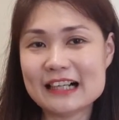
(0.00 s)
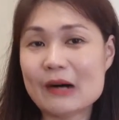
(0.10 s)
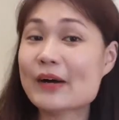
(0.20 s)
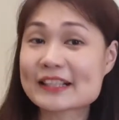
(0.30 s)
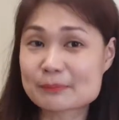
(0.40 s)

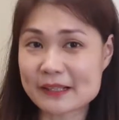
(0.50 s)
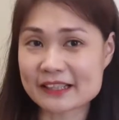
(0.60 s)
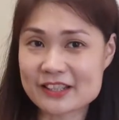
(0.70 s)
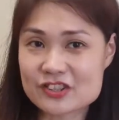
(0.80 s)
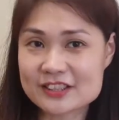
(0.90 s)
our
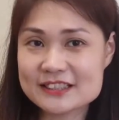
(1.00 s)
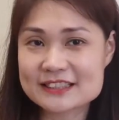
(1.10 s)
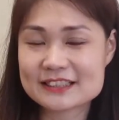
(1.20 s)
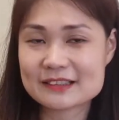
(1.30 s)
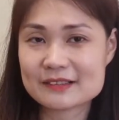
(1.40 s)

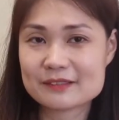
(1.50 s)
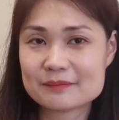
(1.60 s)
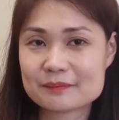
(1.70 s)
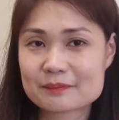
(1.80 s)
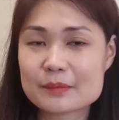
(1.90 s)
expectations,
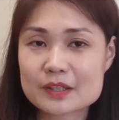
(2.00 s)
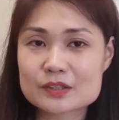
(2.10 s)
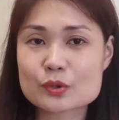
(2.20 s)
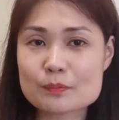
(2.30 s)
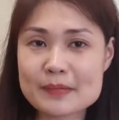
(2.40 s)

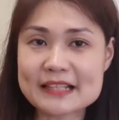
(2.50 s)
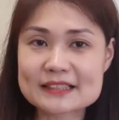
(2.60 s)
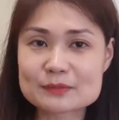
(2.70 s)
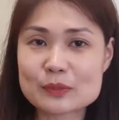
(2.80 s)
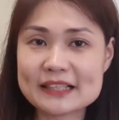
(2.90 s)
because tote
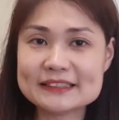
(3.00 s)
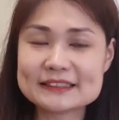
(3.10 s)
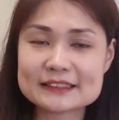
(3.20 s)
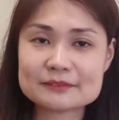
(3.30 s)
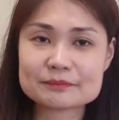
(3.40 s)
bags
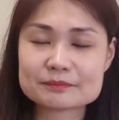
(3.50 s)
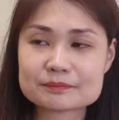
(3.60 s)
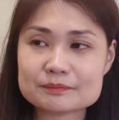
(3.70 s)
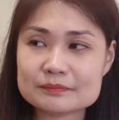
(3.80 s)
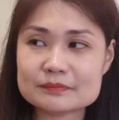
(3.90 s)
wise,
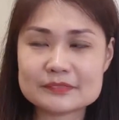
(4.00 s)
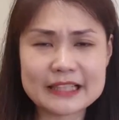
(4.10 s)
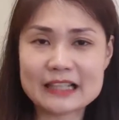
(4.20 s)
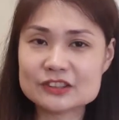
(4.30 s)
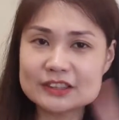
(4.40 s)

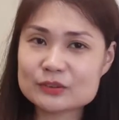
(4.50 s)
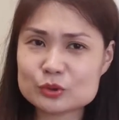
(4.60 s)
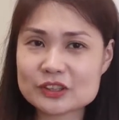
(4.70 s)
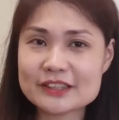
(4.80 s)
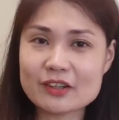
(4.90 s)
they are just
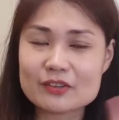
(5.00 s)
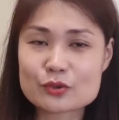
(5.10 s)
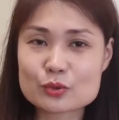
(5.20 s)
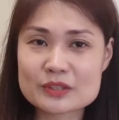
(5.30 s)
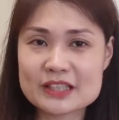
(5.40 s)
usually on
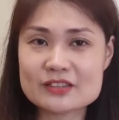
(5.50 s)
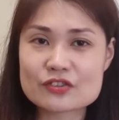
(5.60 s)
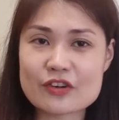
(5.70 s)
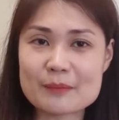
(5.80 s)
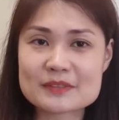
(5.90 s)
two thin
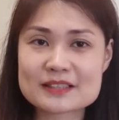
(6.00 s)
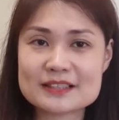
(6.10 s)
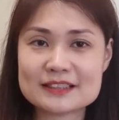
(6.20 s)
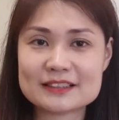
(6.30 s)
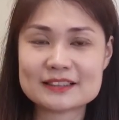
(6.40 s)
straps.